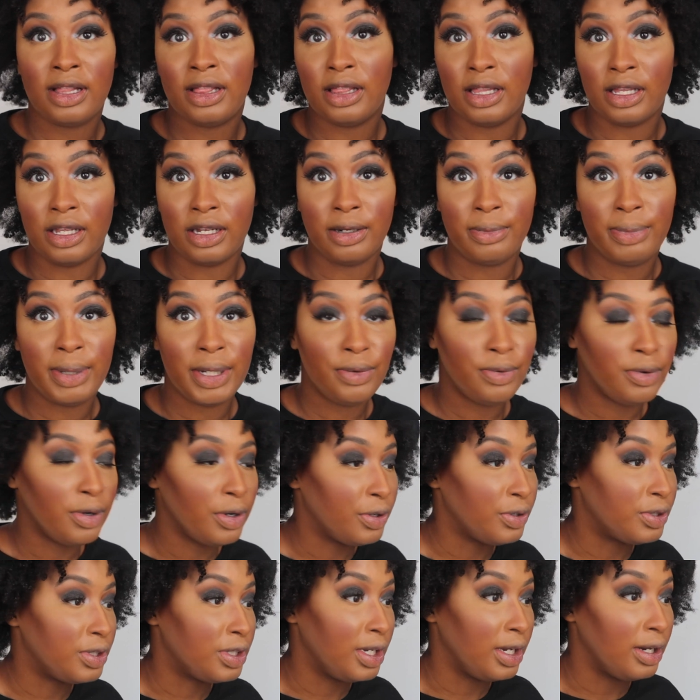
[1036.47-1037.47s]
A little bit
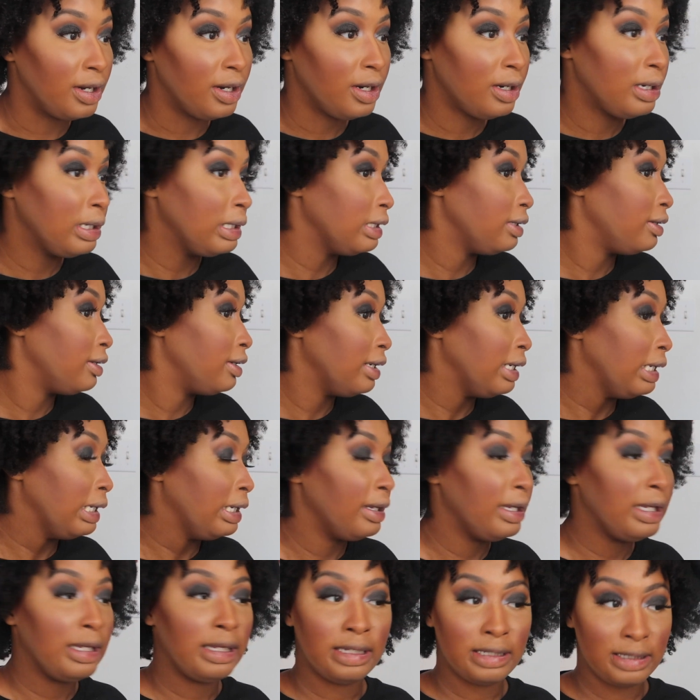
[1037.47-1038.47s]
rosier,
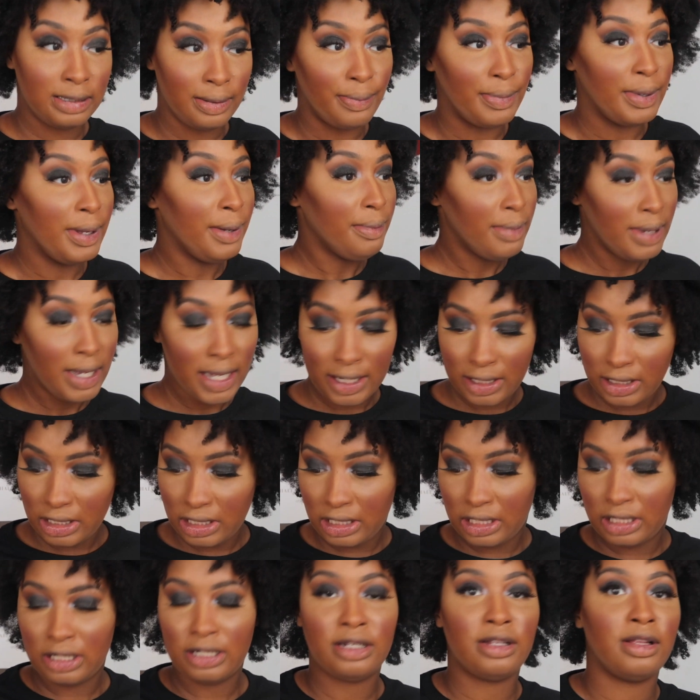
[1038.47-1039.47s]
a bit
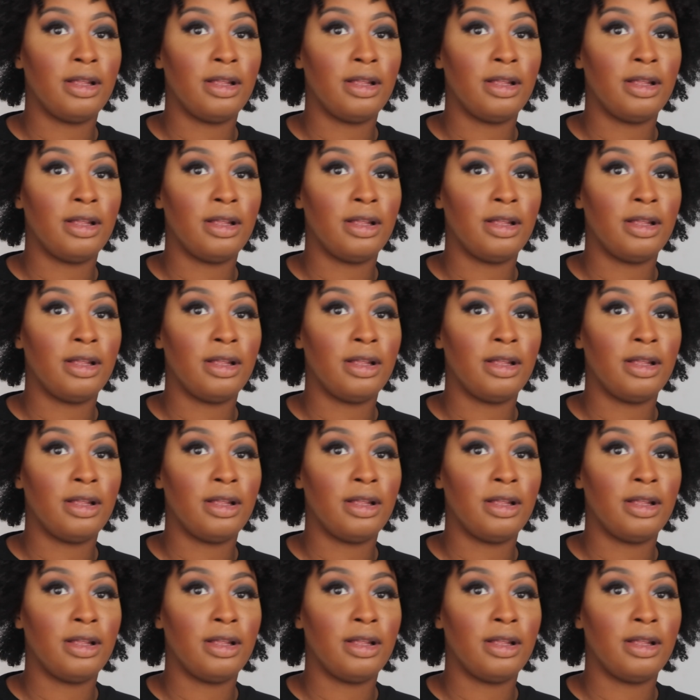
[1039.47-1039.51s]
much.